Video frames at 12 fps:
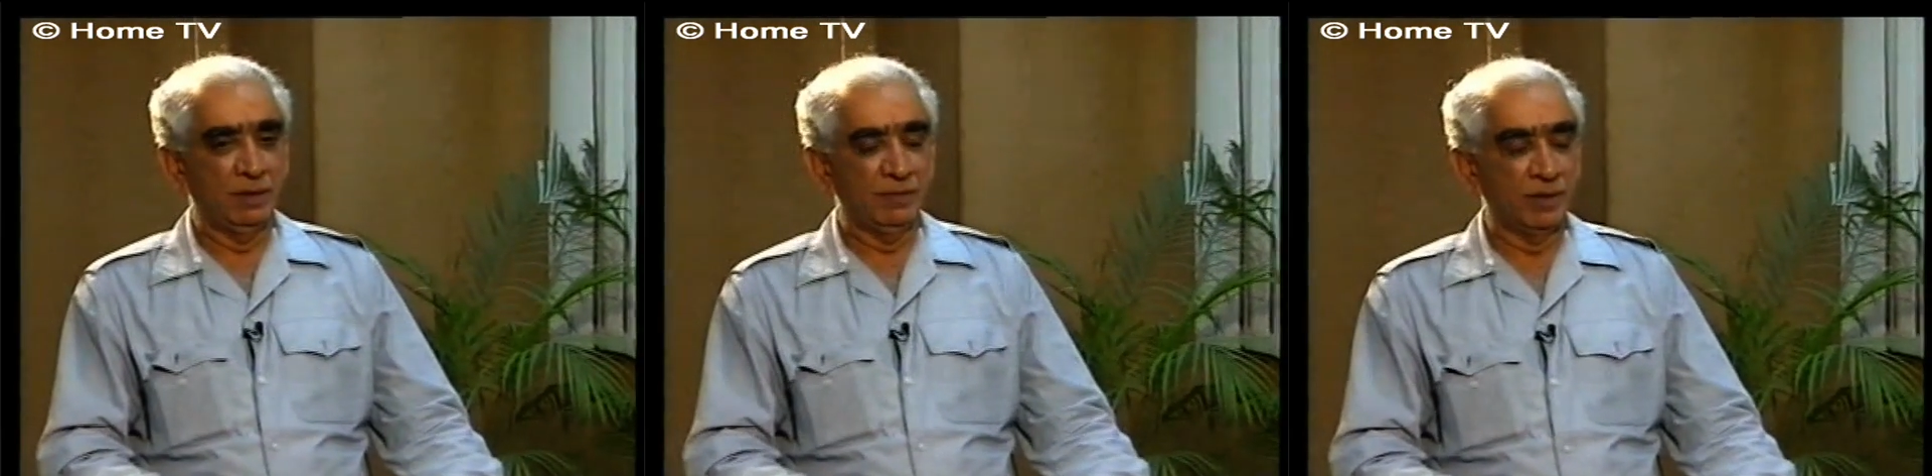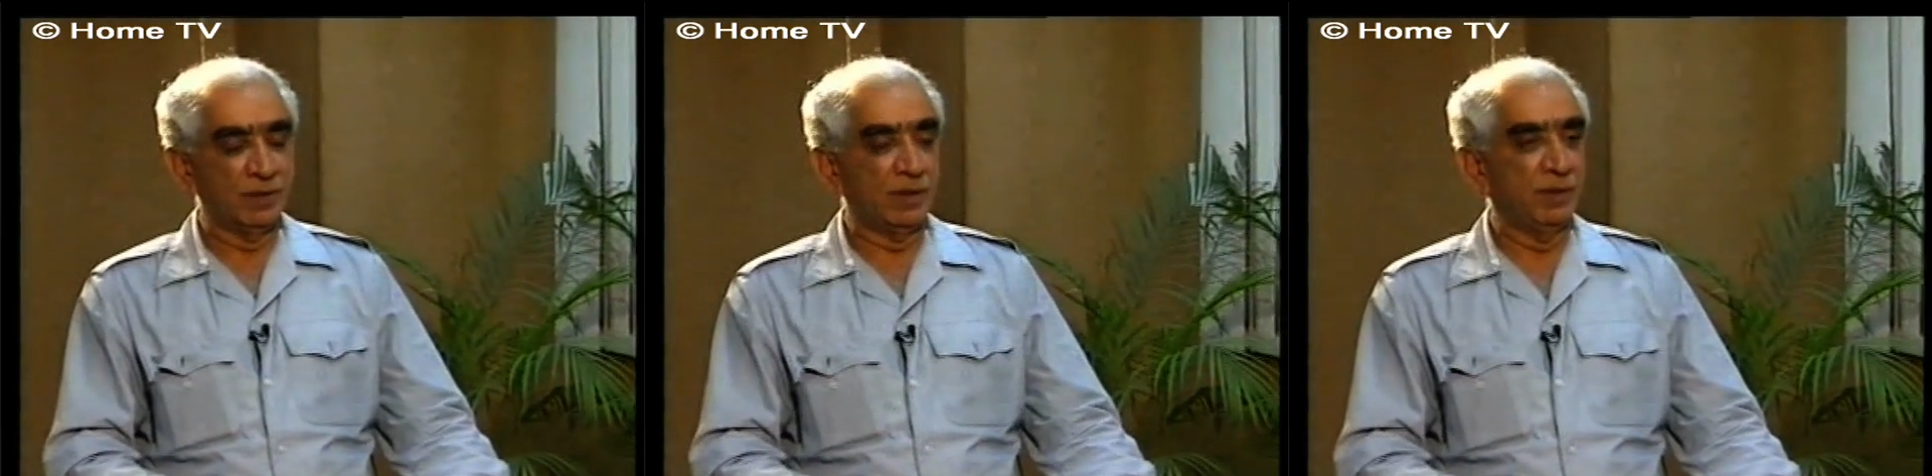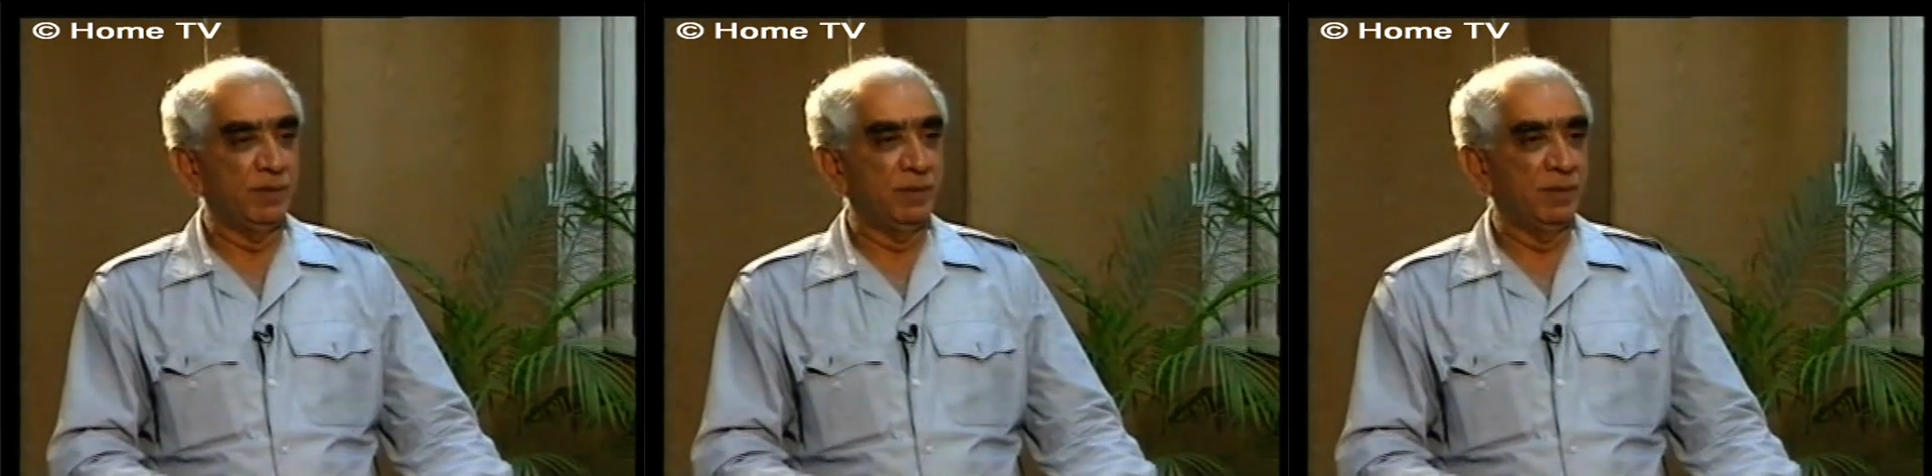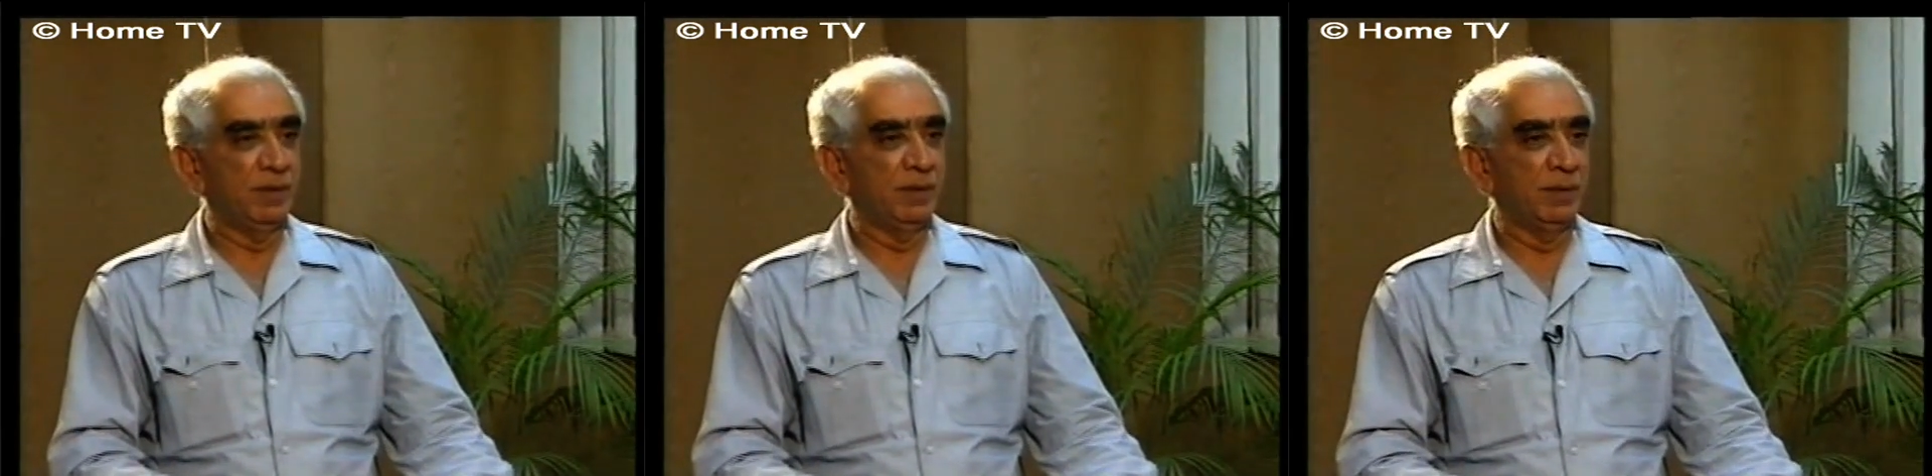firstly,
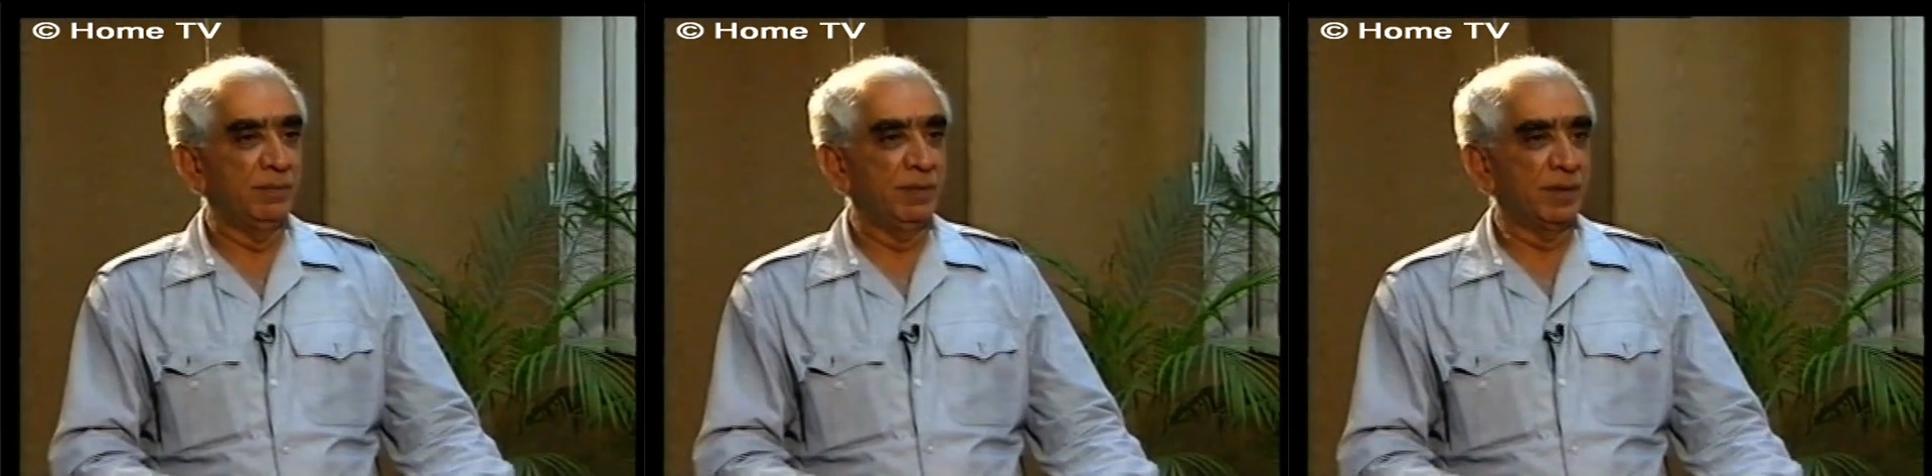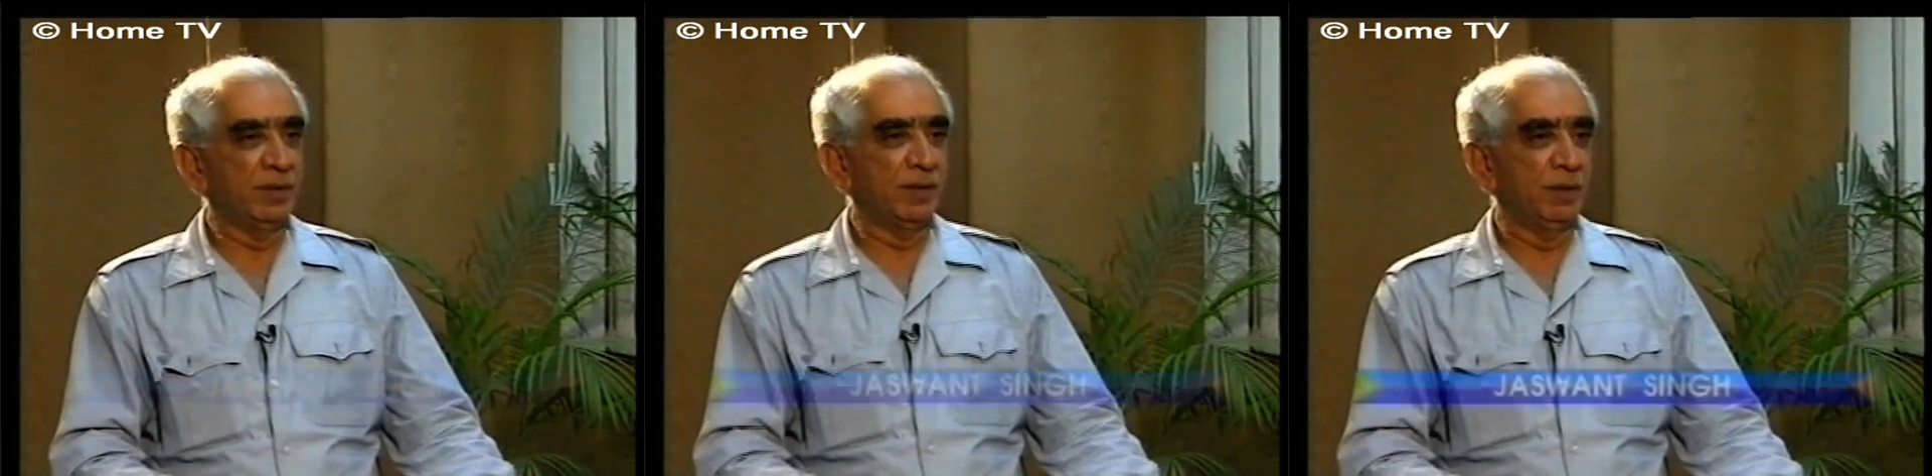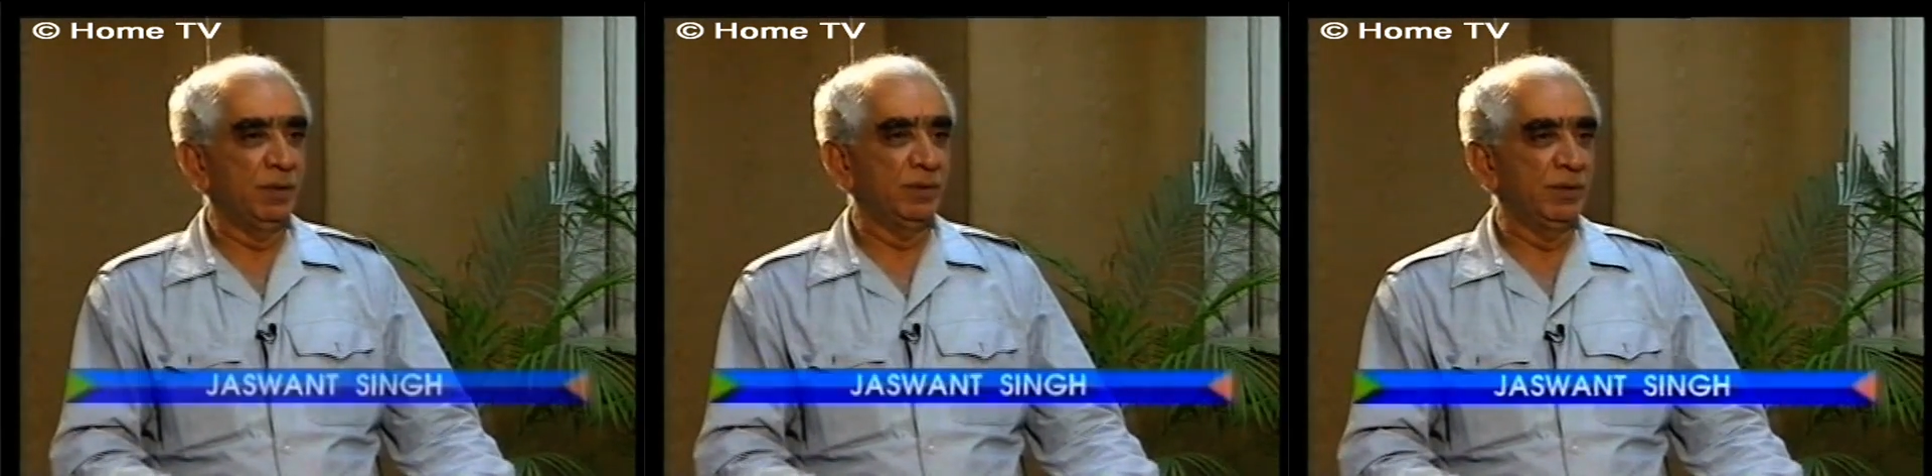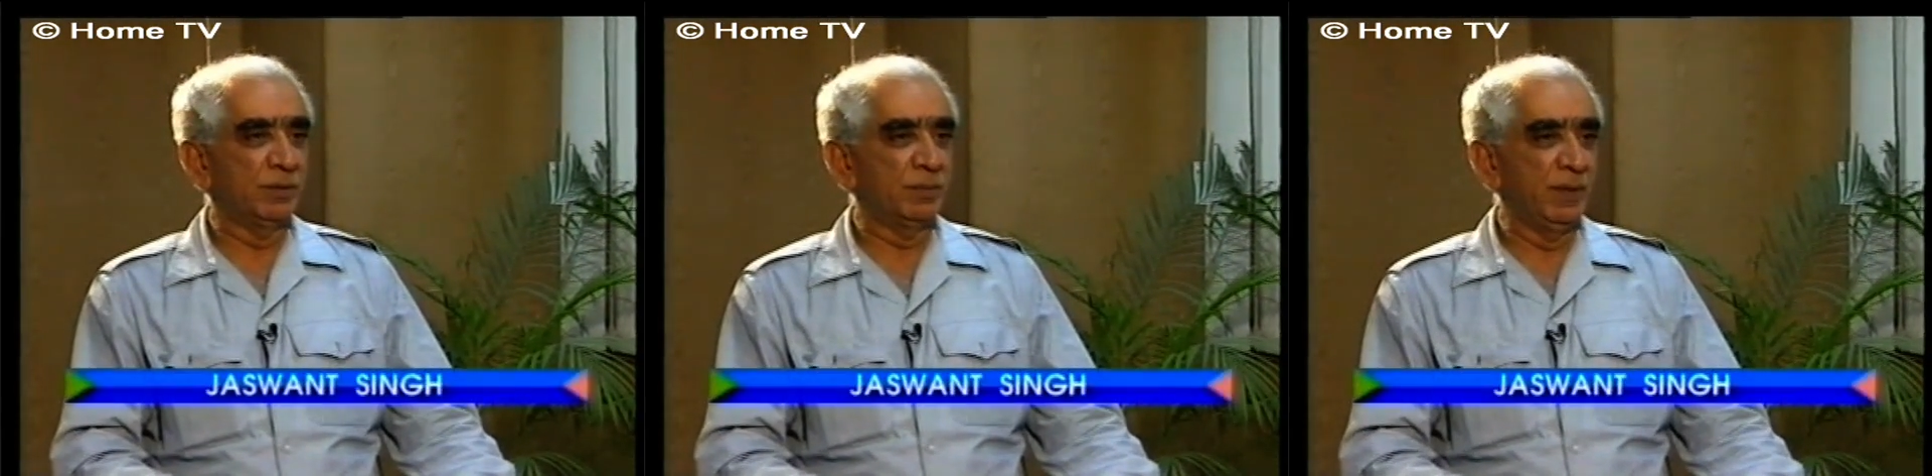we've been better able
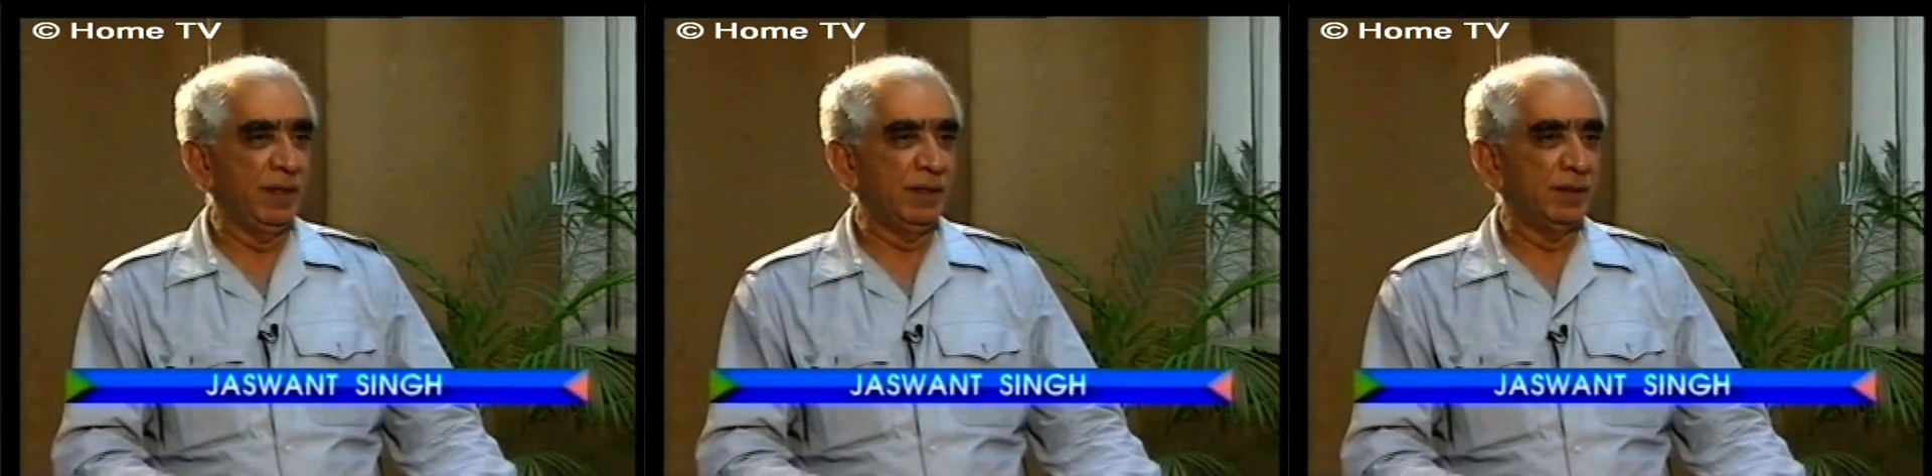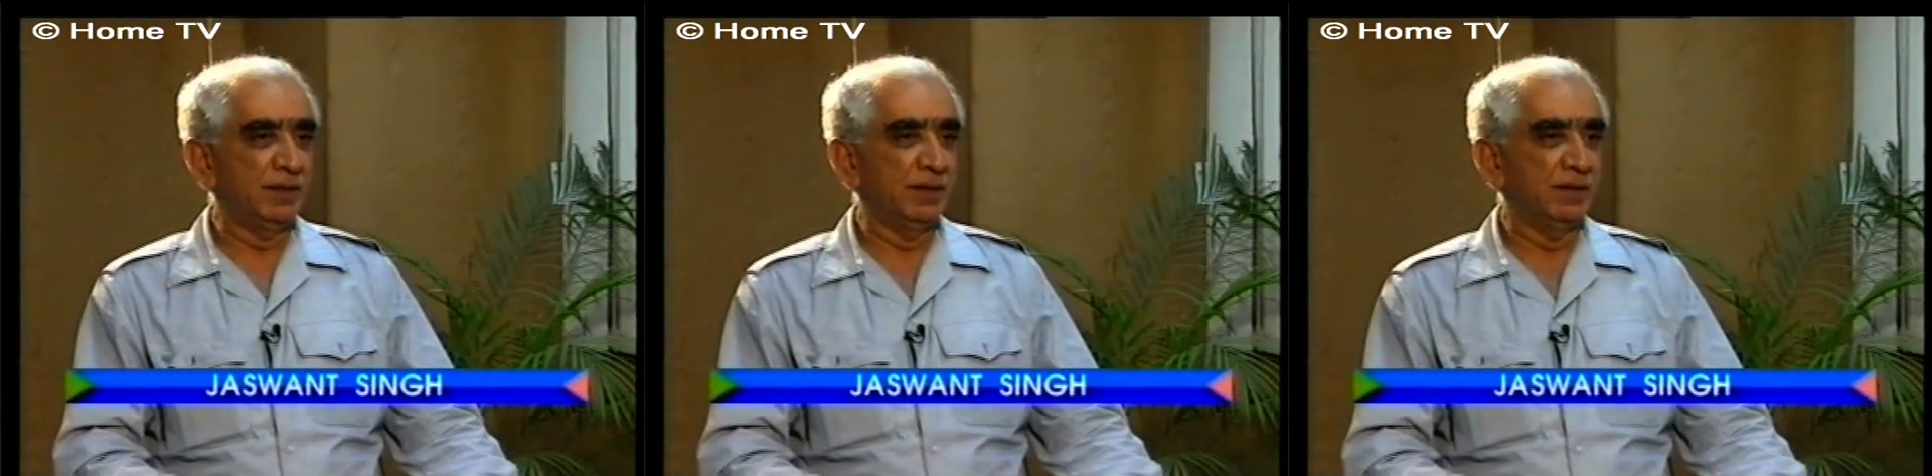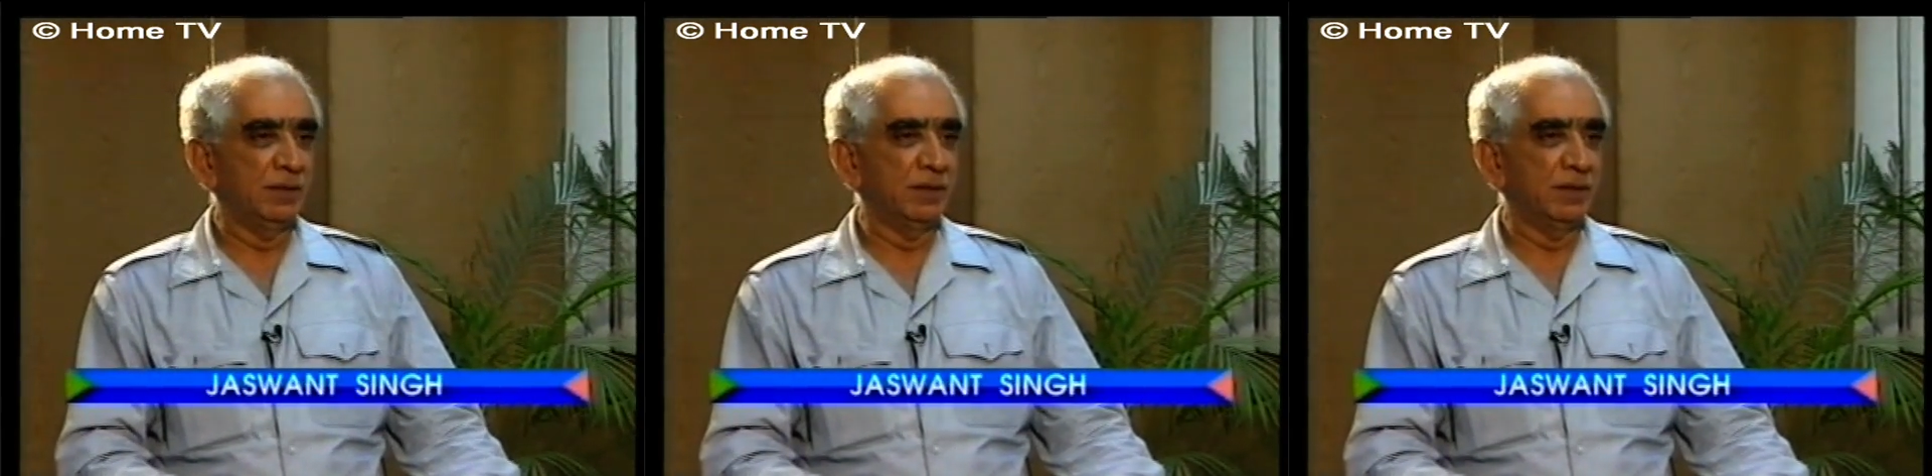to explain